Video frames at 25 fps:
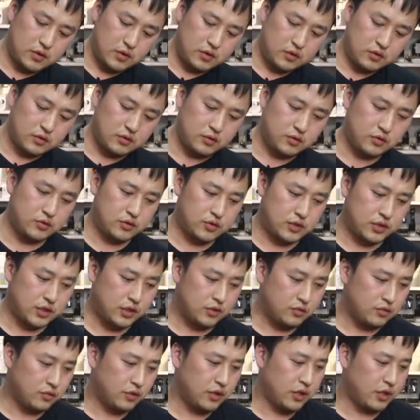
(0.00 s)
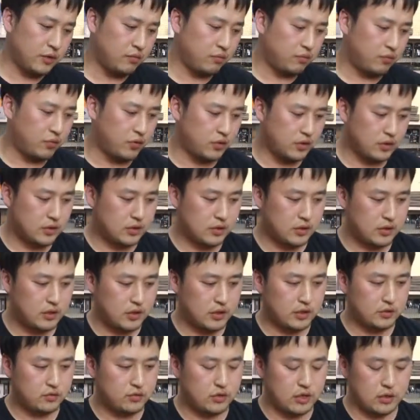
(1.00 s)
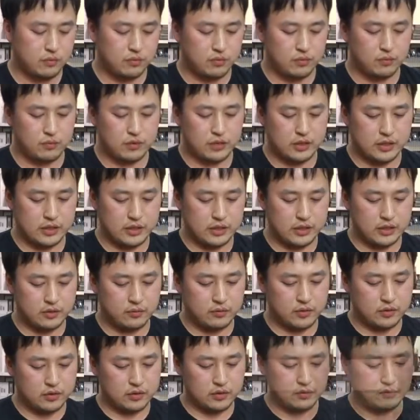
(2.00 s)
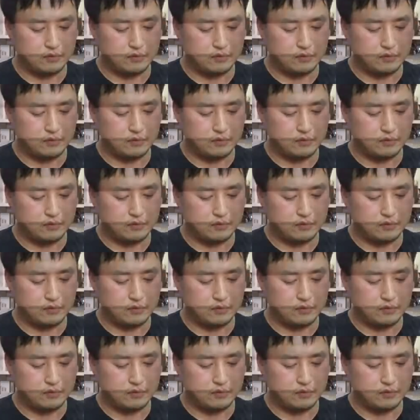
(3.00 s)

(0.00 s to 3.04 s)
You still can put a tripod plate at the bottom.